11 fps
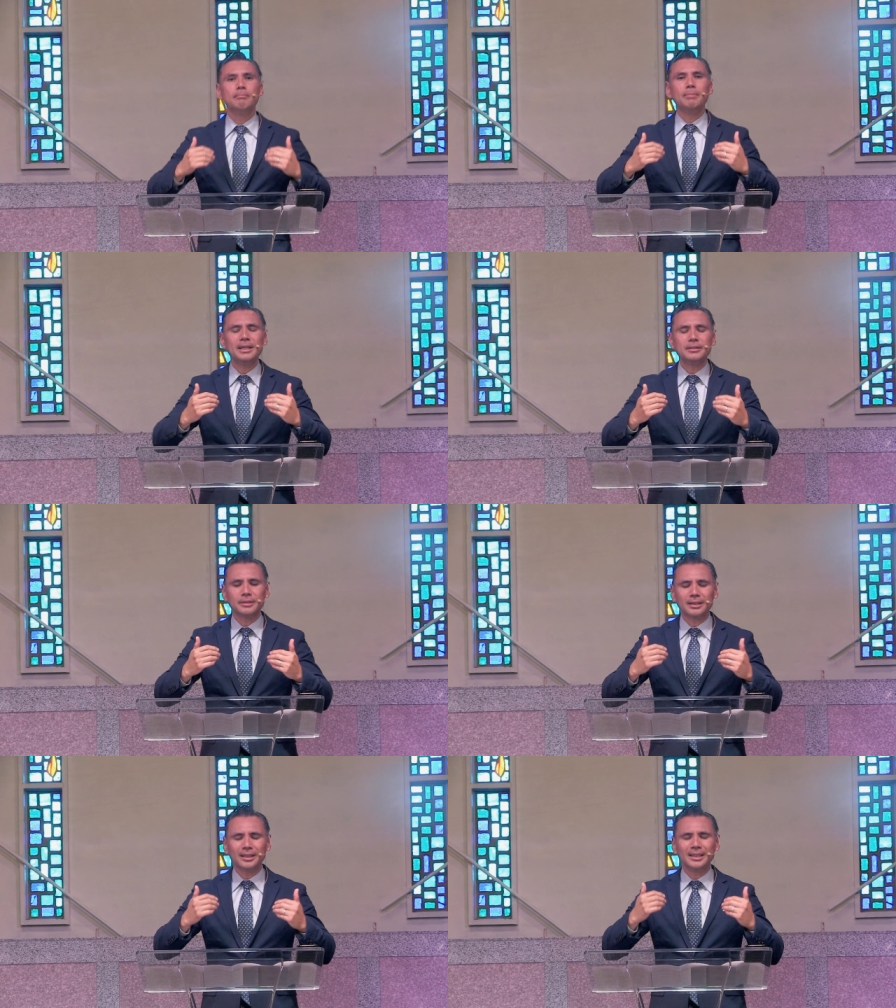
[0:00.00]

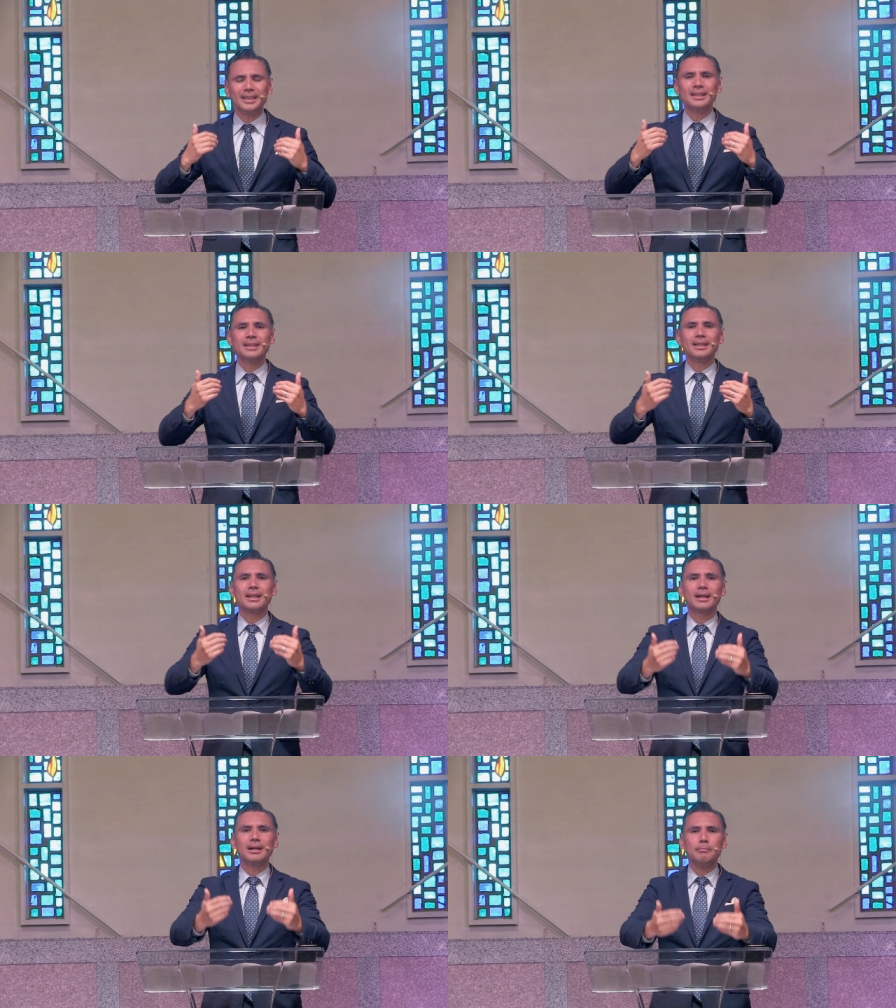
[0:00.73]
basically
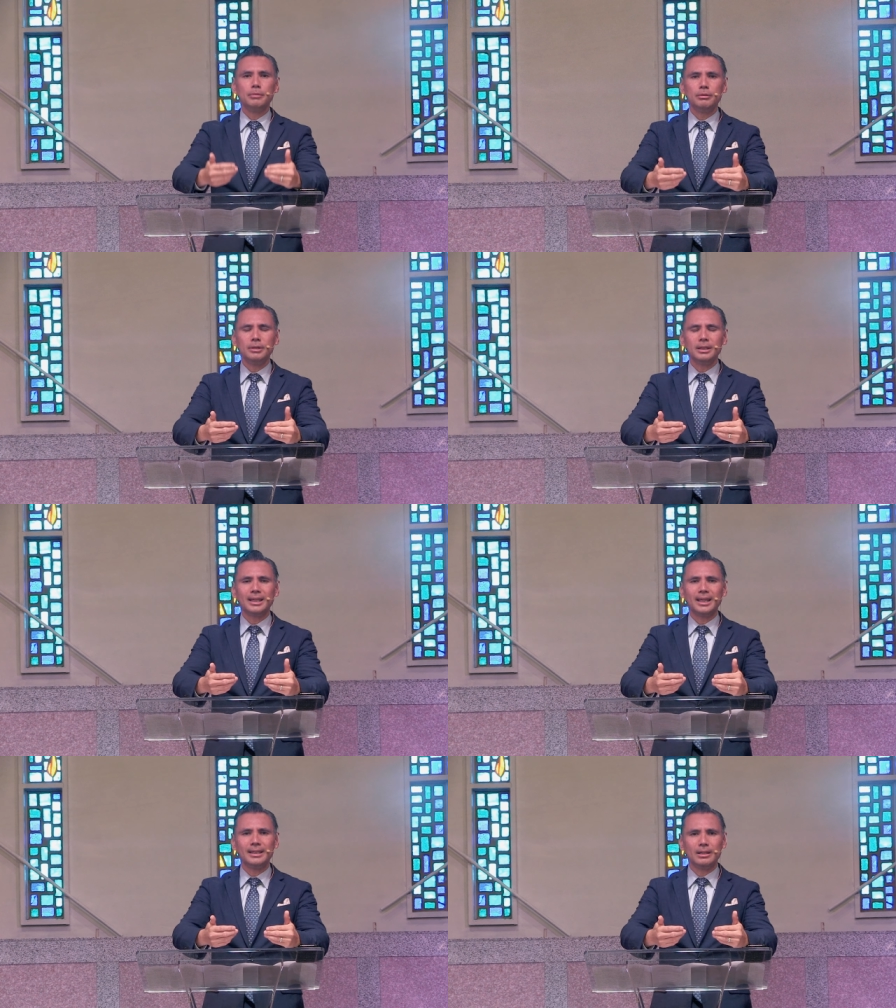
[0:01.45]

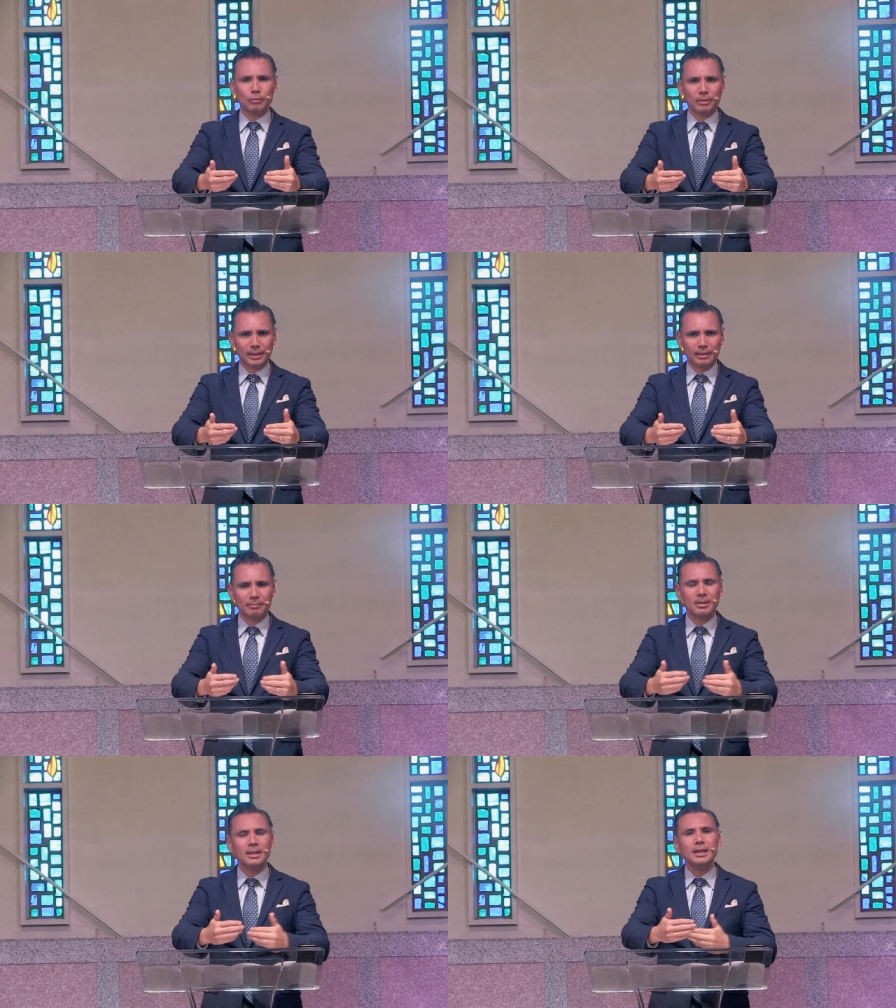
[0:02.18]
communicating with
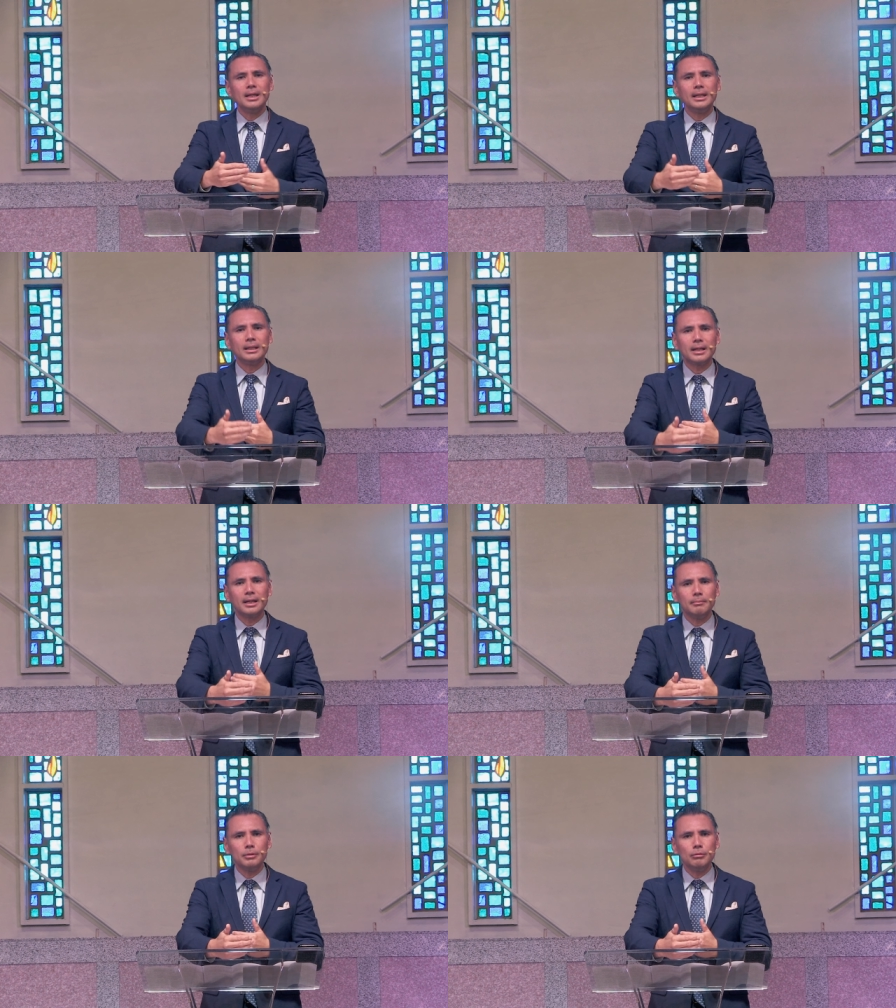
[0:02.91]
Him in
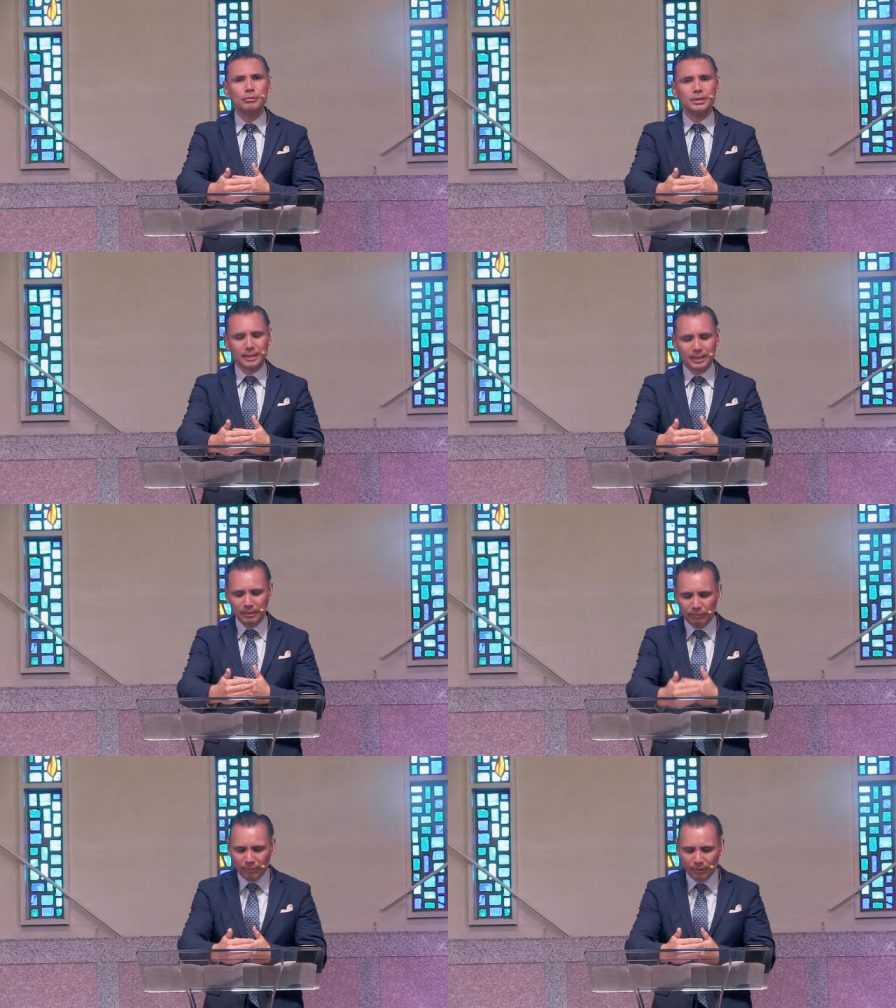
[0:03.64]
communion,
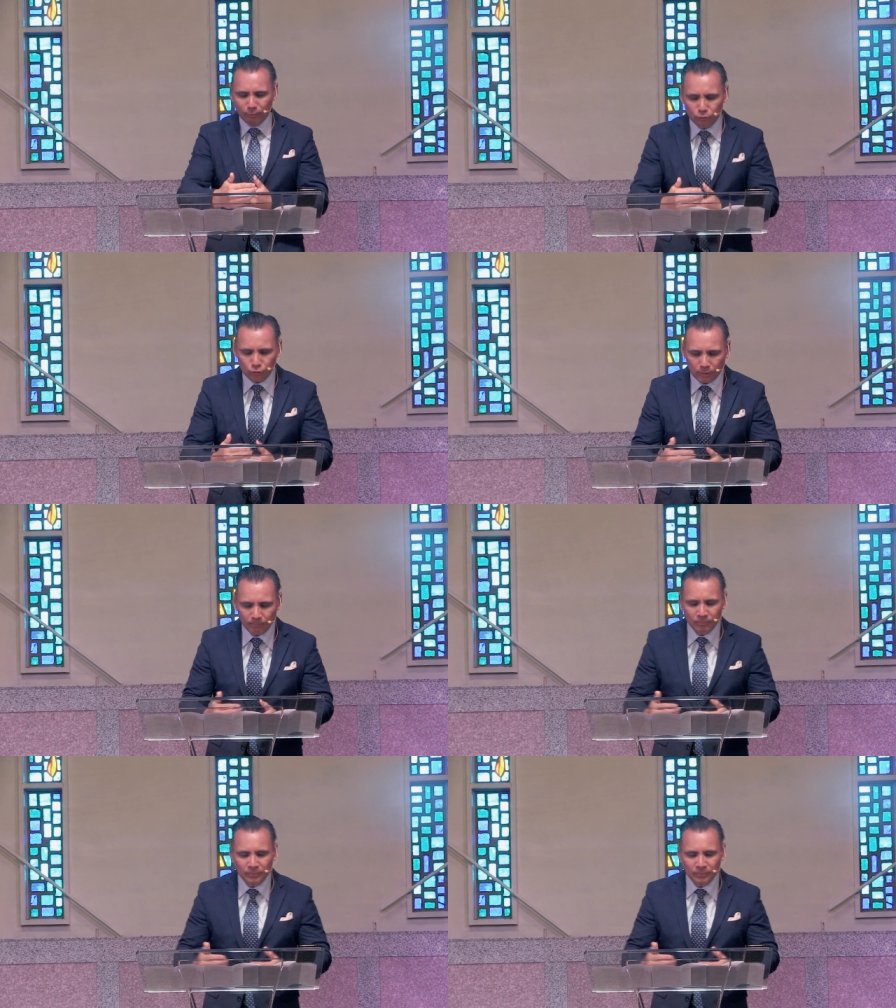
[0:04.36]
in fellowship.